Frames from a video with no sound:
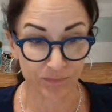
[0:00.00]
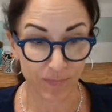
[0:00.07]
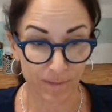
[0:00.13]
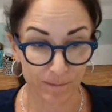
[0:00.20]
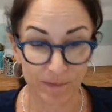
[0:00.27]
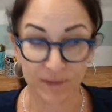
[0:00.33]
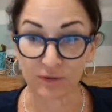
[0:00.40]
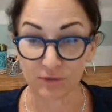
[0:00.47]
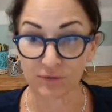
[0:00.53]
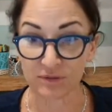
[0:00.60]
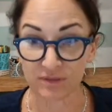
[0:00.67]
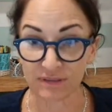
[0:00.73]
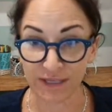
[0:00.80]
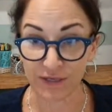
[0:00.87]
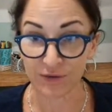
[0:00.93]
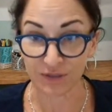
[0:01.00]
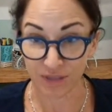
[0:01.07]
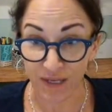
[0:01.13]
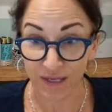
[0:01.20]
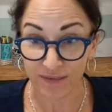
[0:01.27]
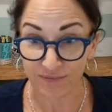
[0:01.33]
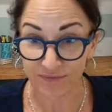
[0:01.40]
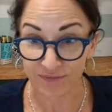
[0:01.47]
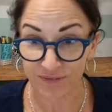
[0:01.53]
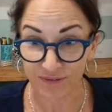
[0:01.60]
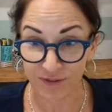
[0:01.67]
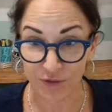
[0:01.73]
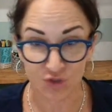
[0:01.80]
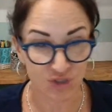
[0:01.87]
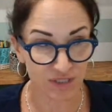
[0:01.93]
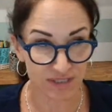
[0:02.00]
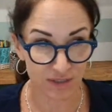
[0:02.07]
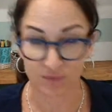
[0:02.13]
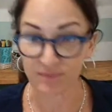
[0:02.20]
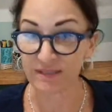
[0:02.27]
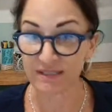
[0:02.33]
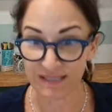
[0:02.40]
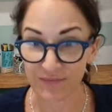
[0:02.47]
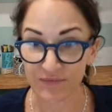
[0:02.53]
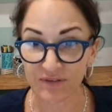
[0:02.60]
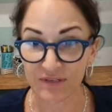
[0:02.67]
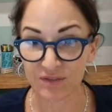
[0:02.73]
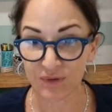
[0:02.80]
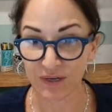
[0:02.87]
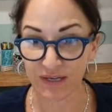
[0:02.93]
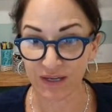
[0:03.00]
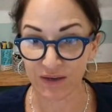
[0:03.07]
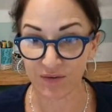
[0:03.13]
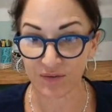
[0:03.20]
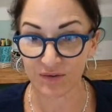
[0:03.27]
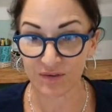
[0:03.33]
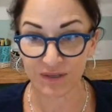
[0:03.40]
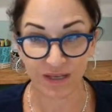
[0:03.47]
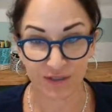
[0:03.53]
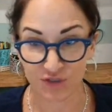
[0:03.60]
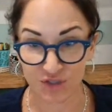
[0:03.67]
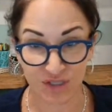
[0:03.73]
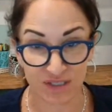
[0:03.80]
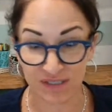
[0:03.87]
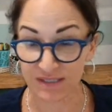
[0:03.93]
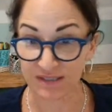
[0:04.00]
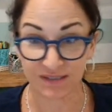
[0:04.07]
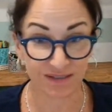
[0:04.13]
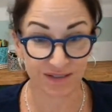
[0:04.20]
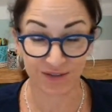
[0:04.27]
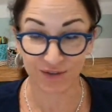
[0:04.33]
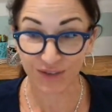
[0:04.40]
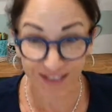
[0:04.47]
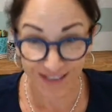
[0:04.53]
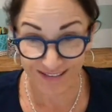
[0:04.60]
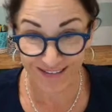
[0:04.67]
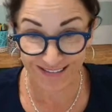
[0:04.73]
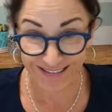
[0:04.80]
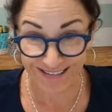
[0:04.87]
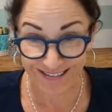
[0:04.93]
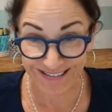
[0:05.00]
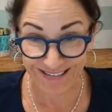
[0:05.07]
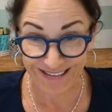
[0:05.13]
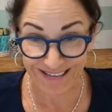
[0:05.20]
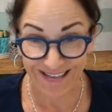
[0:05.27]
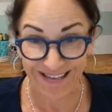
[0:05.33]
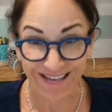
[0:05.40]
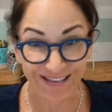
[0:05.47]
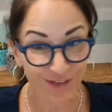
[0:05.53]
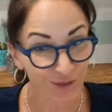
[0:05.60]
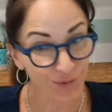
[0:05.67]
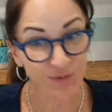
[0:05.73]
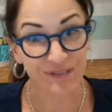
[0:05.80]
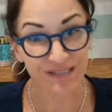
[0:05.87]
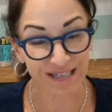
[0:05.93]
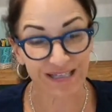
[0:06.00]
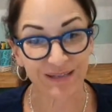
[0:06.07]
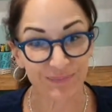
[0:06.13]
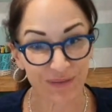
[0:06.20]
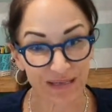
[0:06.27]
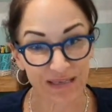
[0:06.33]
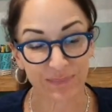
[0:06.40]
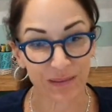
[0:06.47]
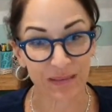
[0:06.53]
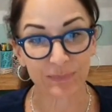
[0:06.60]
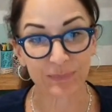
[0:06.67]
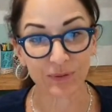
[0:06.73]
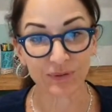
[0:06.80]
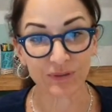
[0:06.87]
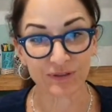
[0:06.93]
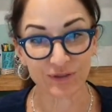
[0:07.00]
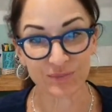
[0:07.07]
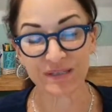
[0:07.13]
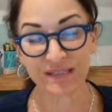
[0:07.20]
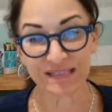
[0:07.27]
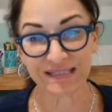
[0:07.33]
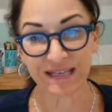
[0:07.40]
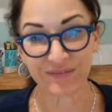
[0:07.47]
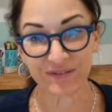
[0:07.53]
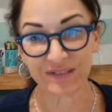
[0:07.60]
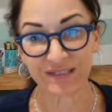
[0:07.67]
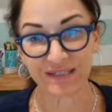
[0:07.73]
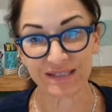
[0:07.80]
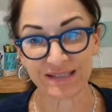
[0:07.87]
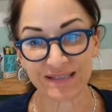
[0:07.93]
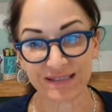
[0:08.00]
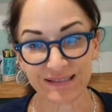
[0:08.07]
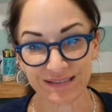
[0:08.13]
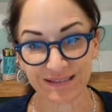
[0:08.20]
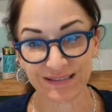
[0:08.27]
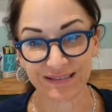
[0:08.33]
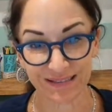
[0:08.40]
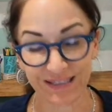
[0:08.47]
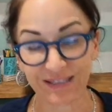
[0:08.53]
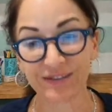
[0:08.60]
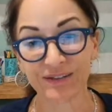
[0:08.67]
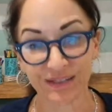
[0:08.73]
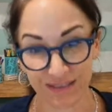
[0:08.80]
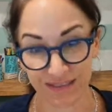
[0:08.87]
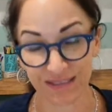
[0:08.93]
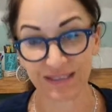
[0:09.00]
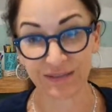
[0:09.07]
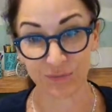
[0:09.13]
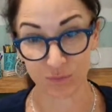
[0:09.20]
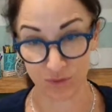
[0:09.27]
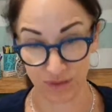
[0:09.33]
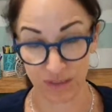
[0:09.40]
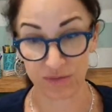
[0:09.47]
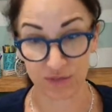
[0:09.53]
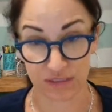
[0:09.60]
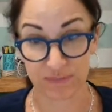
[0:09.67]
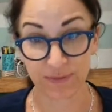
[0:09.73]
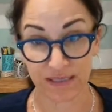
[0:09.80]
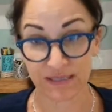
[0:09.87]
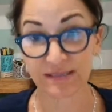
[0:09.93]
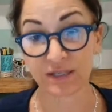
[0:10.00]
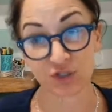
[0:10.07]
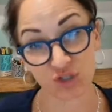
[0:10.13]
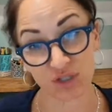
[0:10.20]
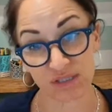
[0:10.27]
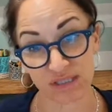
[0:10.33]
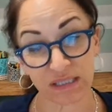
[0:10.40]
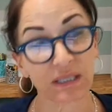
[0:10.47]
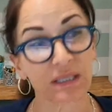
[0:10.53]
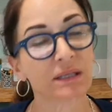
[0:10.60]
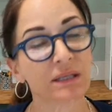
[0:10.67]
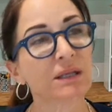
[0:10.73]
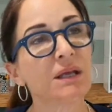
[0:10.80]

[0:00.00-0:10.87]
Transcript: middle to later in life. She's in her mid-70s right now, and she's killing it. You don't see many people in their mid-70s killing it in the space that she's in.